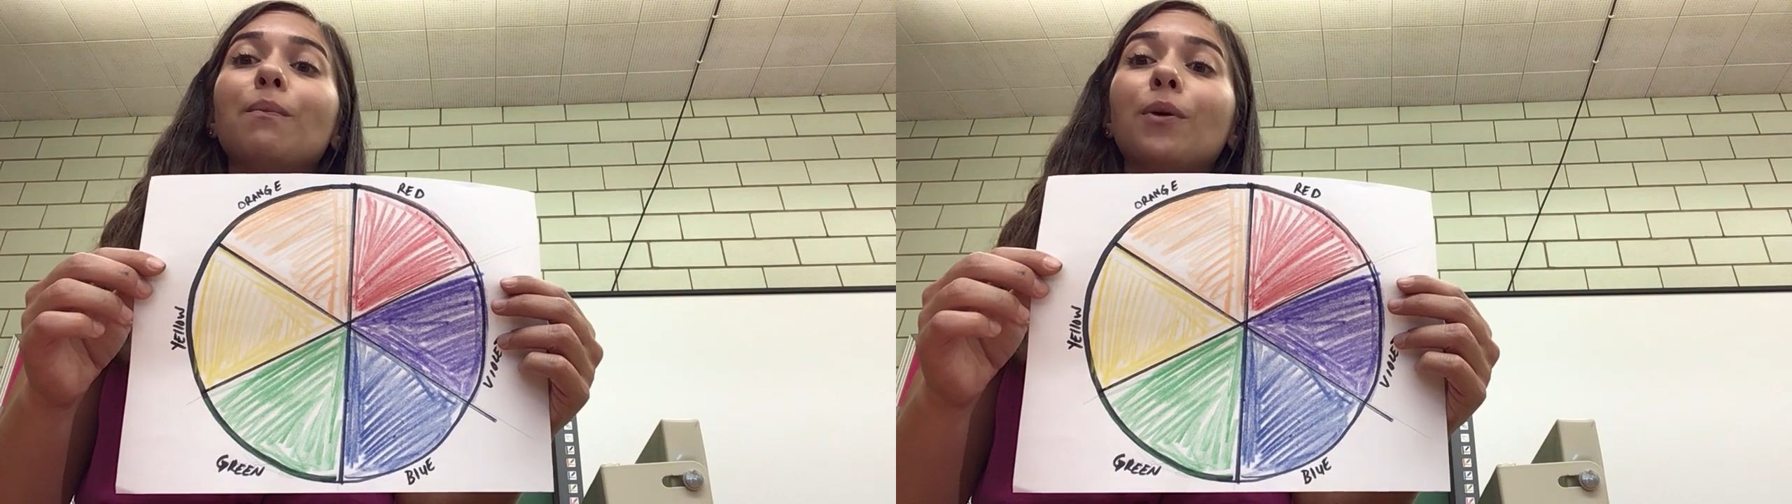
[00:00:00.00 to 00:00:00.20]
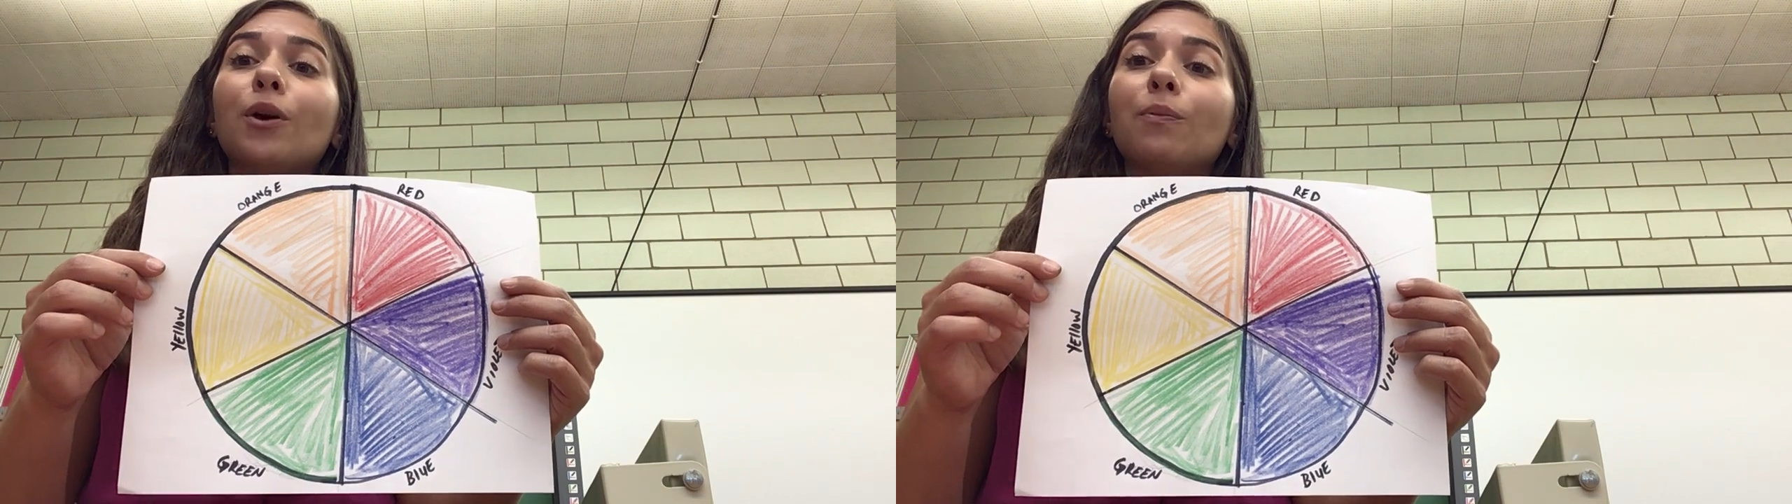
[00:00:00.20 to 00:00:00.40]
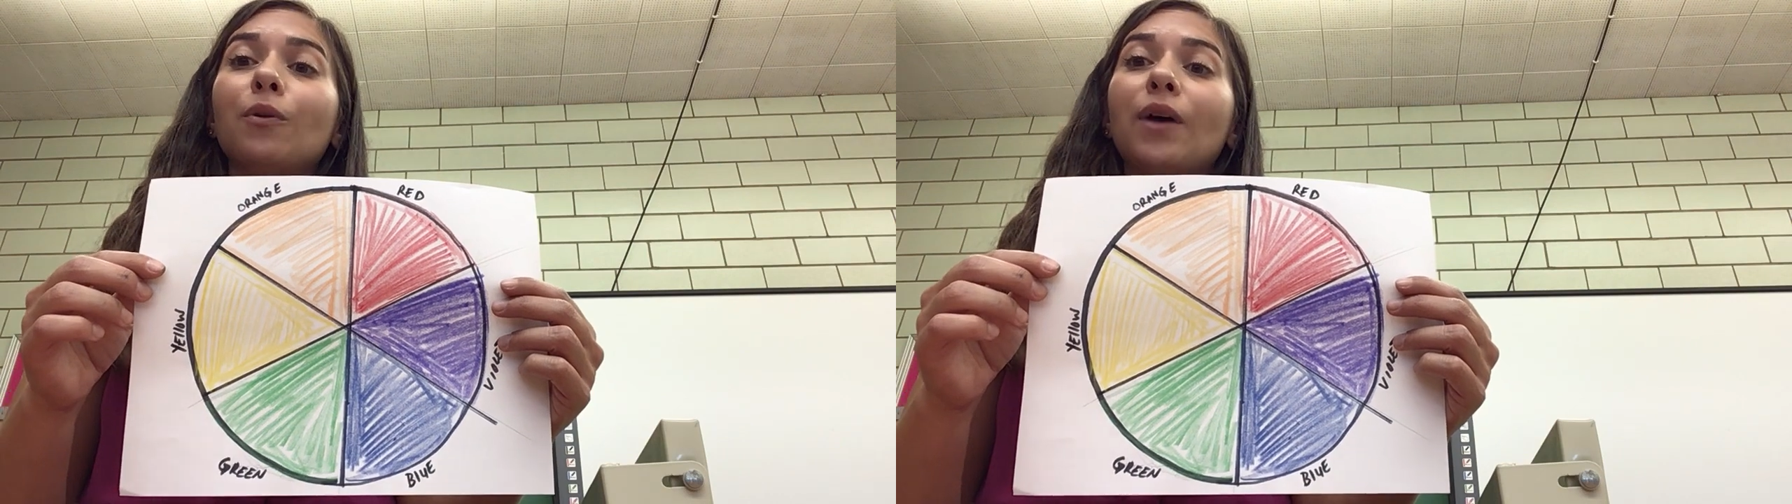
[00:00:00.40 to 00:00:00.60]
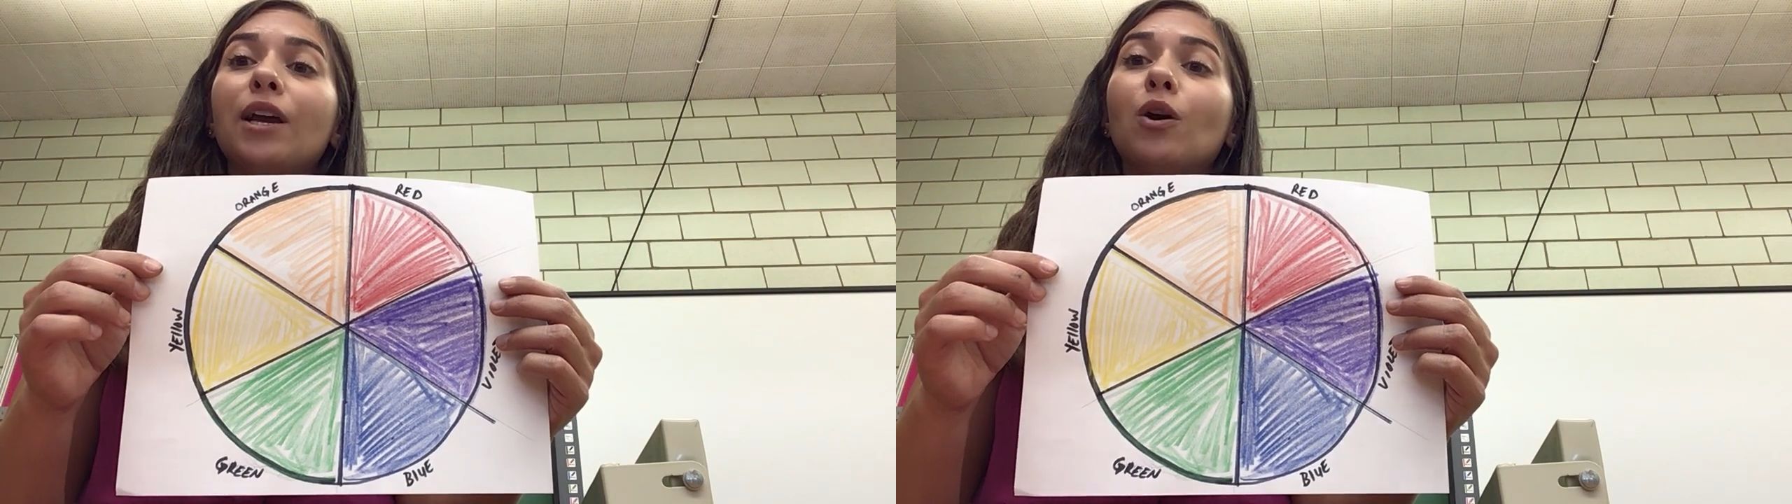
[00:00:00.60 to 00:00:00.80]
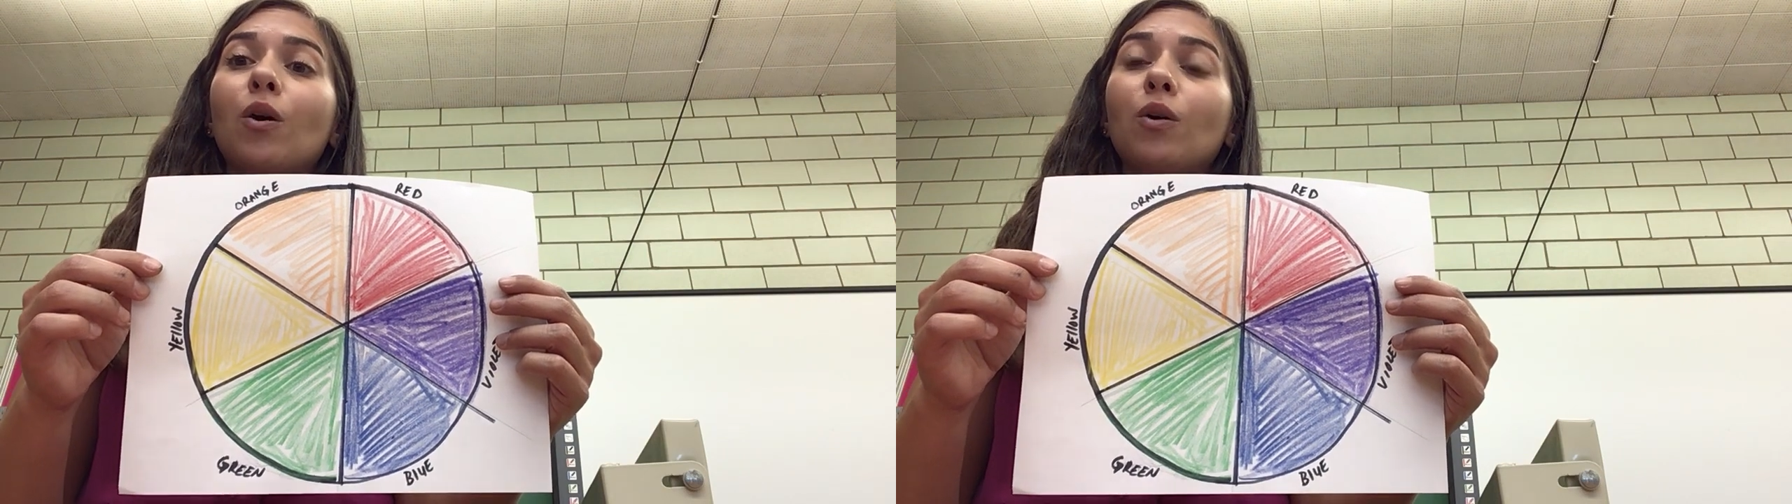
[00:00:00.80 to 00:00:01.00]
purple
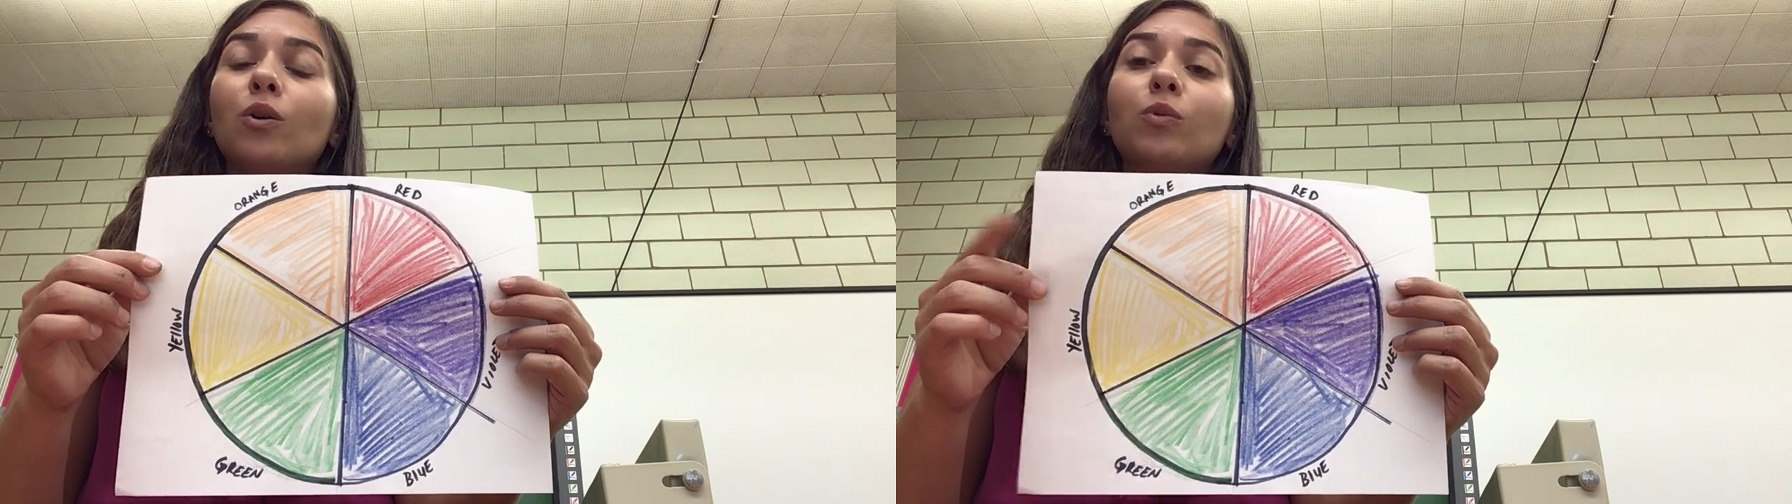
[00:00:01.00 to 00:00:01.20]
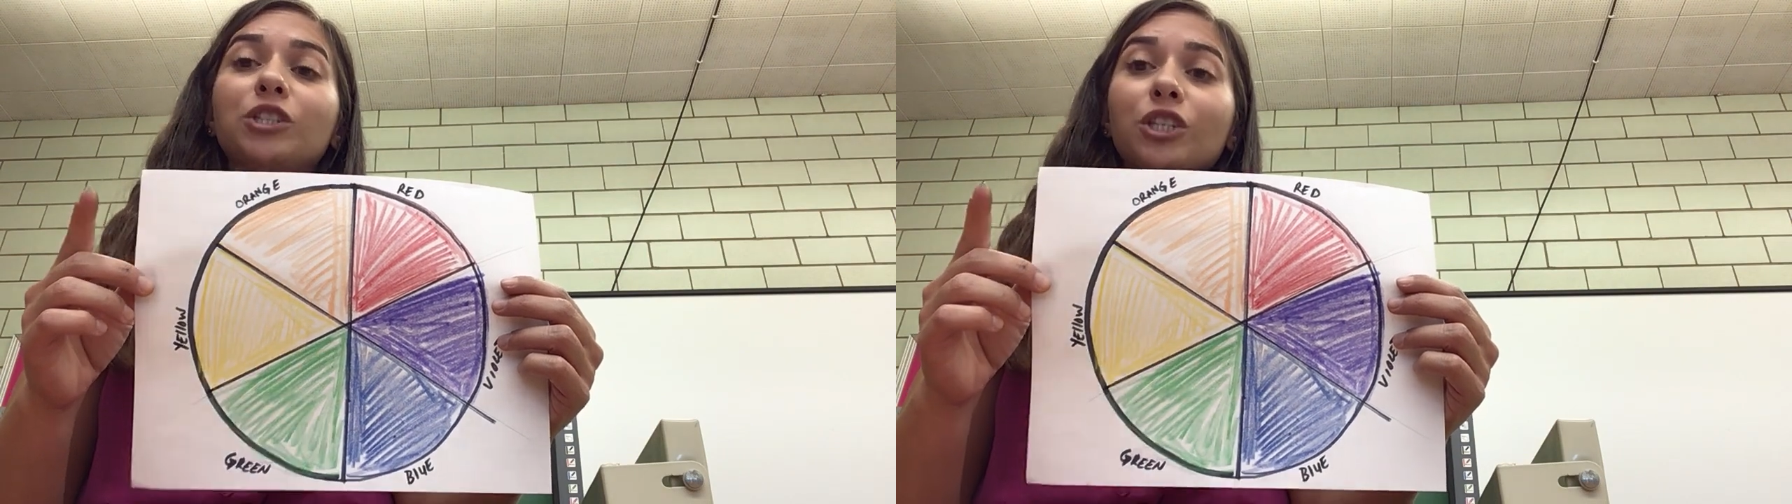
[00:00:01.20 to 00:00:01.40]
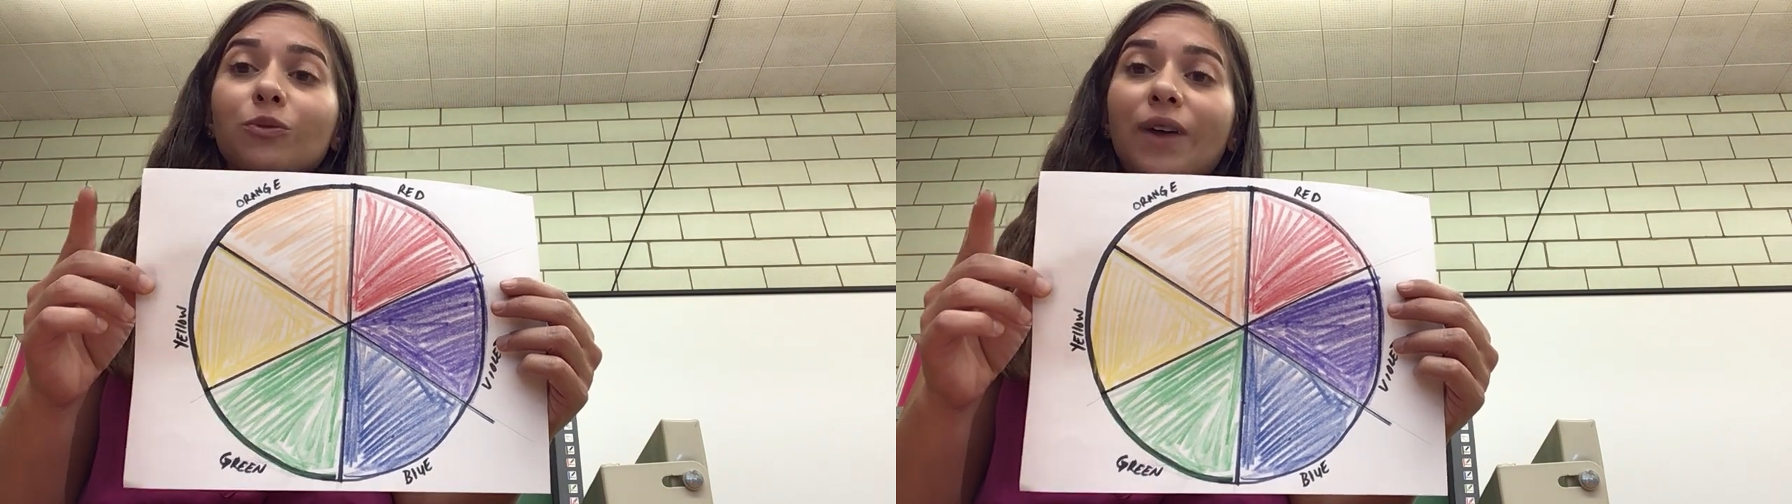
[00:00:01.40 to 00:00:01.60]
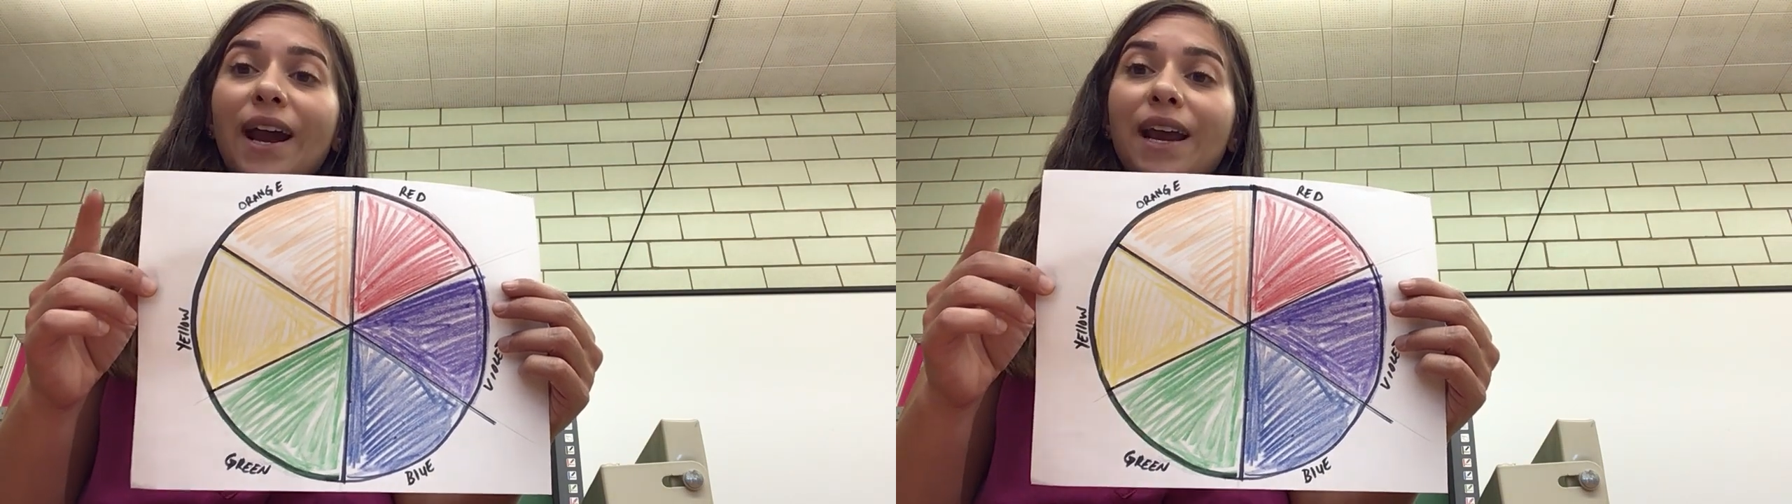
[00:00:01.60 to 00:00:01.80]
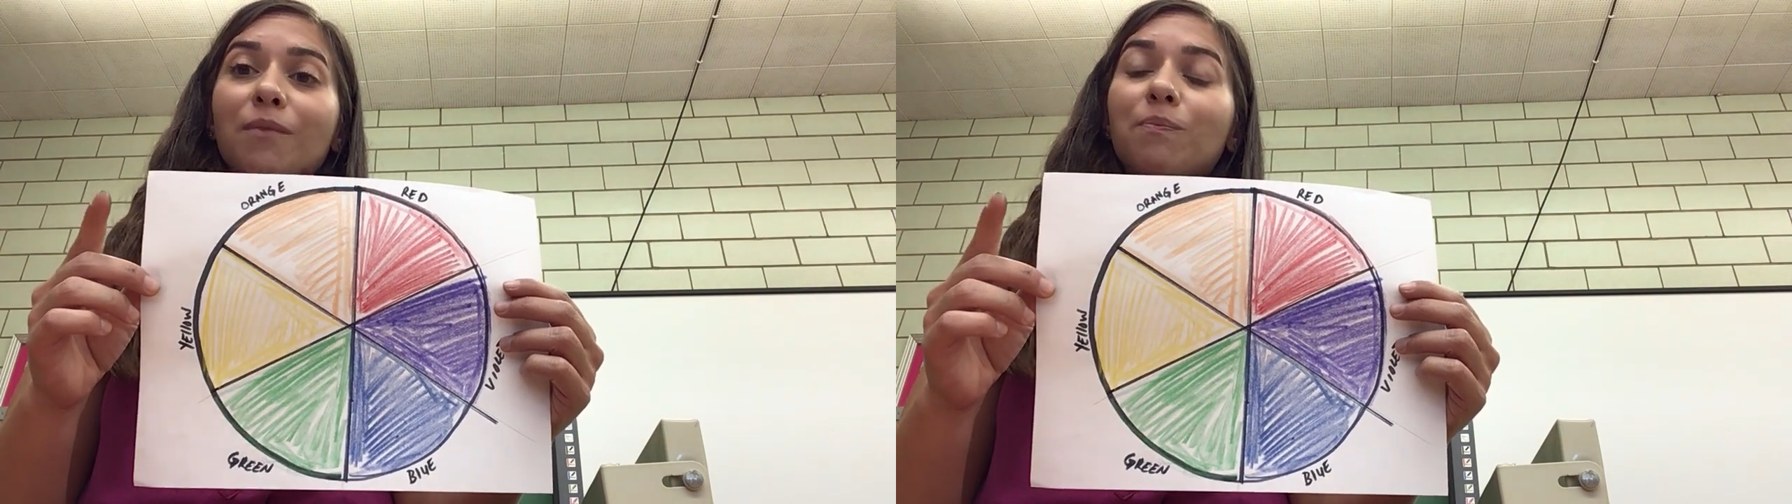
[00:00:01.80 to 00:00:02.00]
and gold, which you're
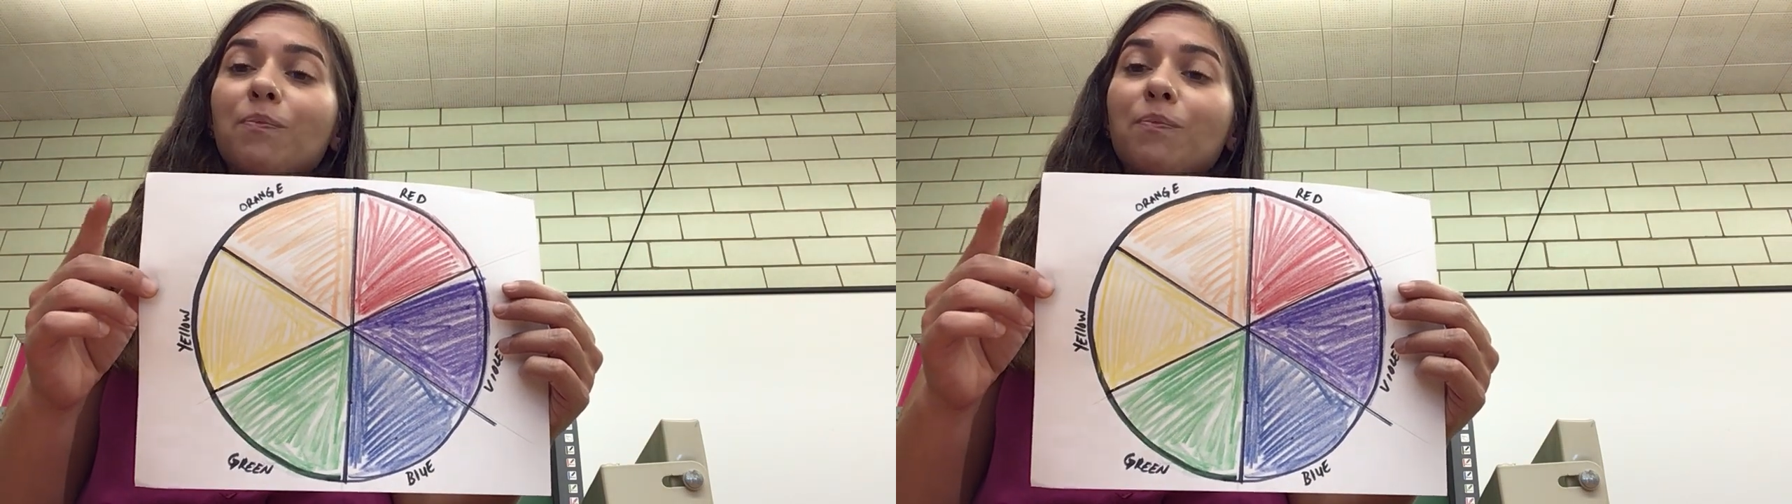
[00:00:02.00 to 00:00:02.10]
right,